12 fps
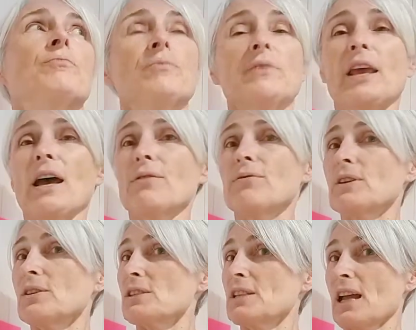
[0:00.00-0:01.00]
Yeah,
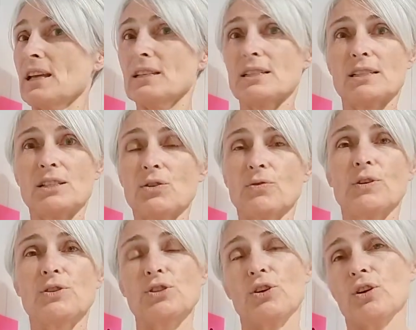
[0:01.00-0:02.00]
feels nice. Still
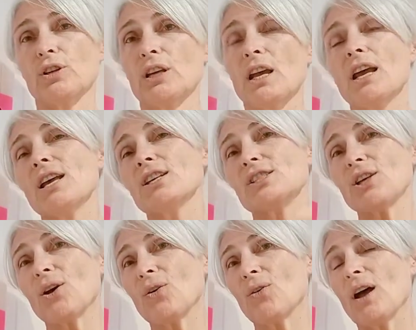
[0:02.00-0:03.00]
feels good.
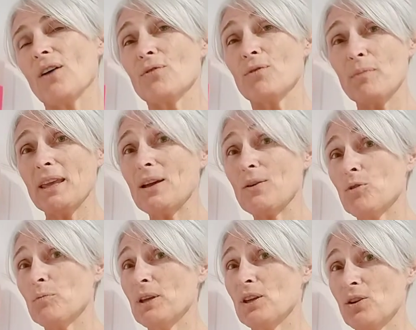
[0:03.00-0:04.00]
So for me, it would
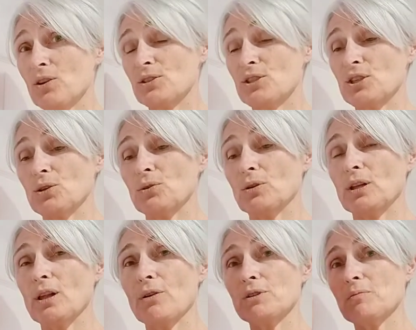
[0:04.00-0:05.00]
be good to
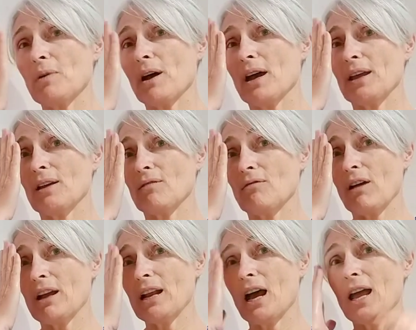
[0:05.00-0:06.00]
close my right
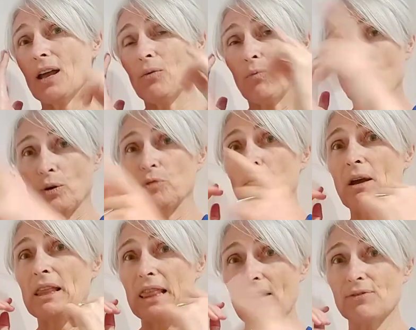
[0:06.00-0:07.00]
eye and work with my
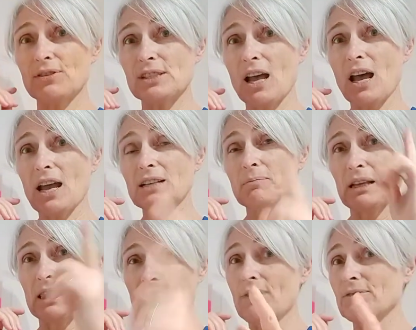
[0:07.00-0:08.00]
left side, my
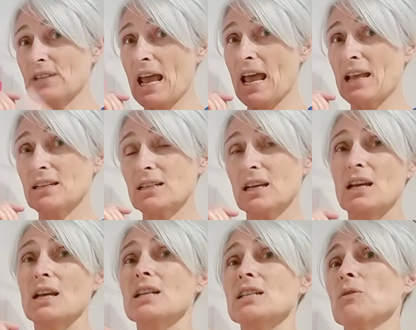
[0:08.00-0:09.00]
left hand,
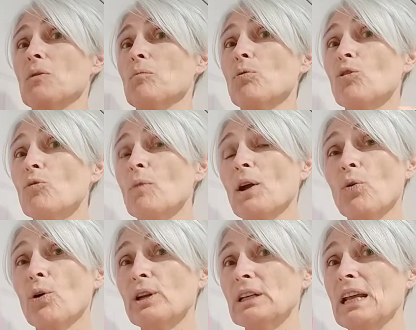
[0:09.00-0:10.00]
to improve my
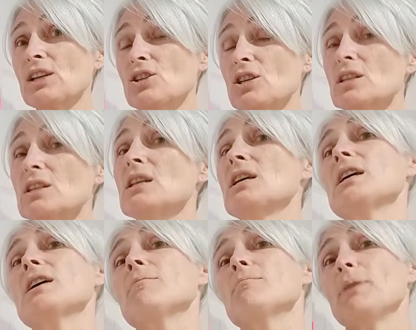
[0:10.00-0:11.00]
coordination,
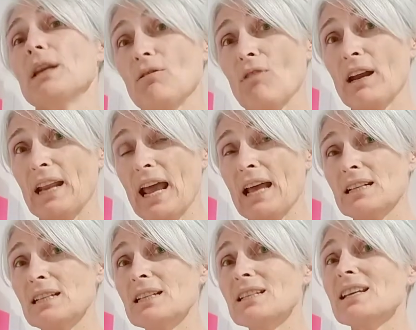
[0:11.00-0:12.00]
being
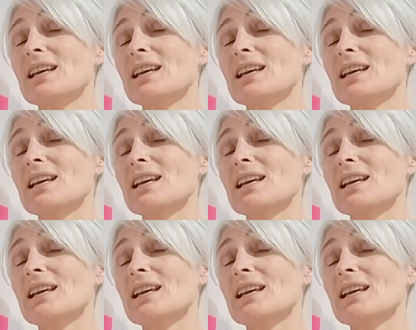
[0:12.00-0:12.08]
right-handed.